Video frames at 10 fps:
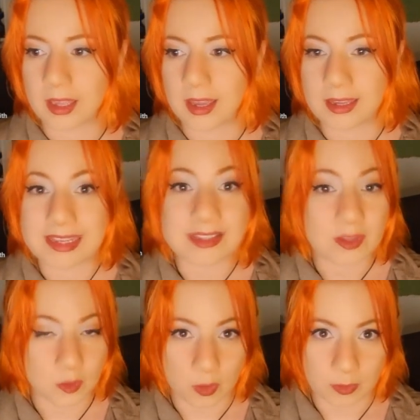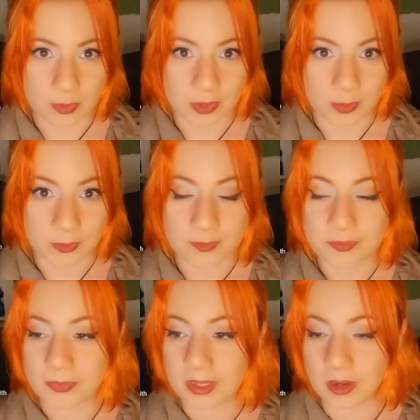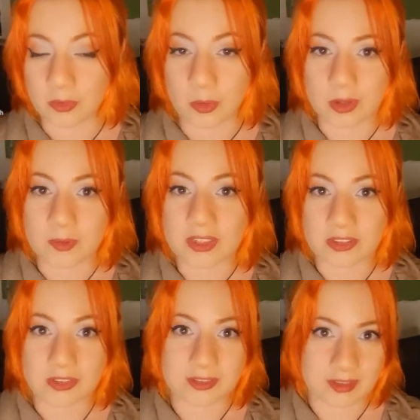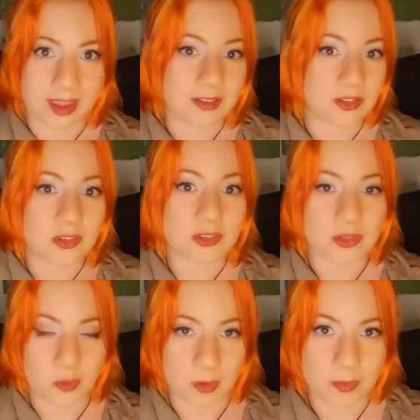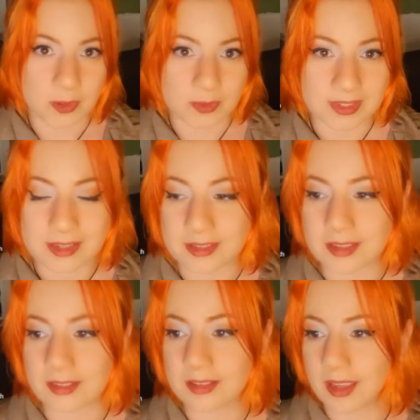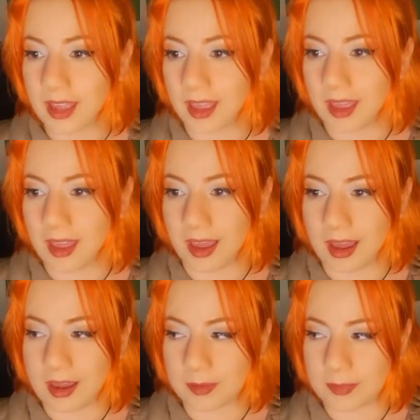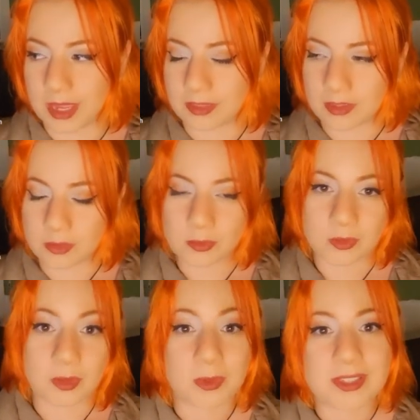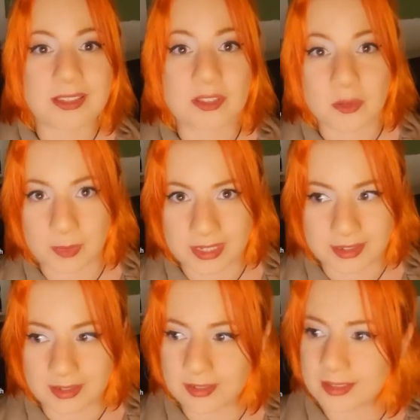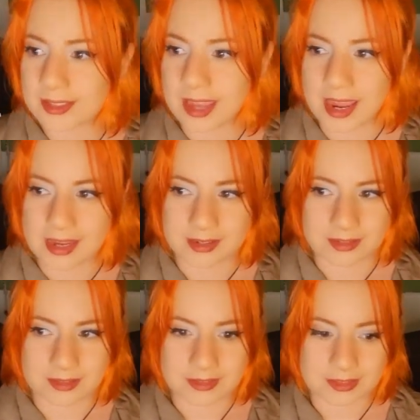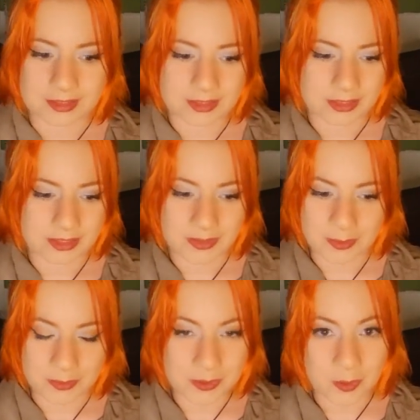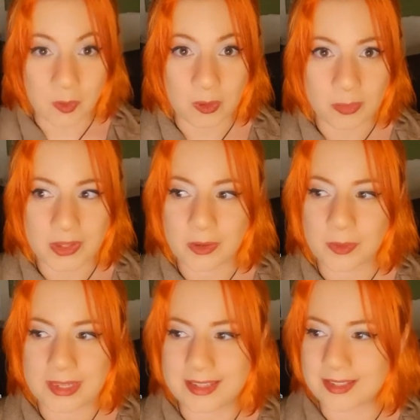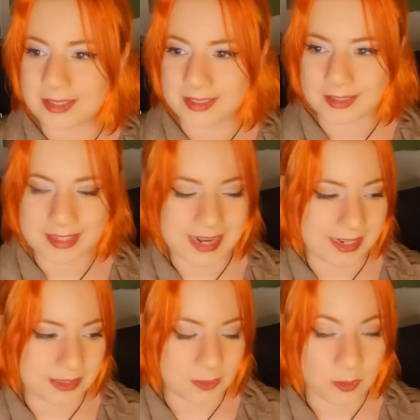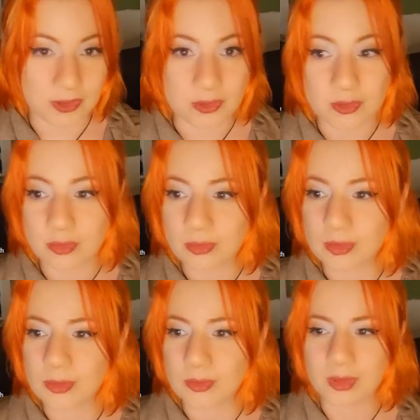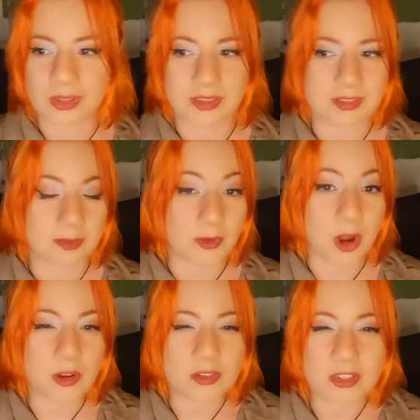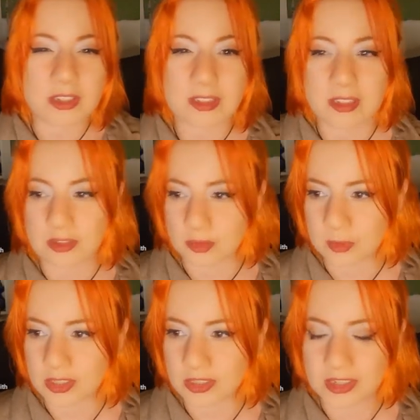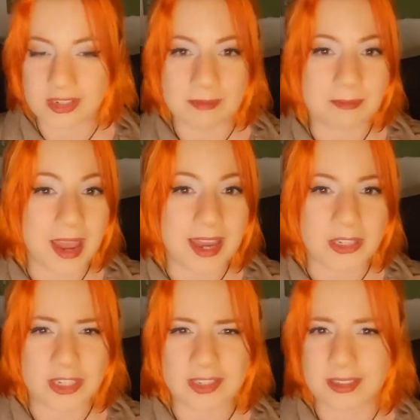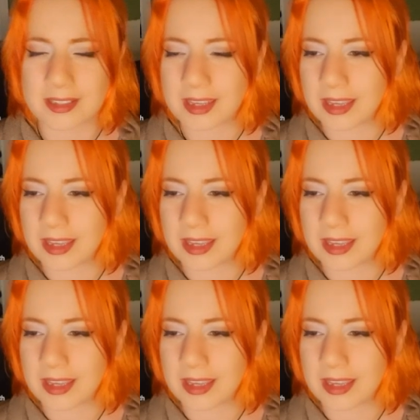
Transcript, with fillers: uh, in Scorpio of course, we just entered Scorpio season. Um, and the new moon represents new beginnings. And, you know, Scorpio is connected with truth, the subconscious, intuition, magic,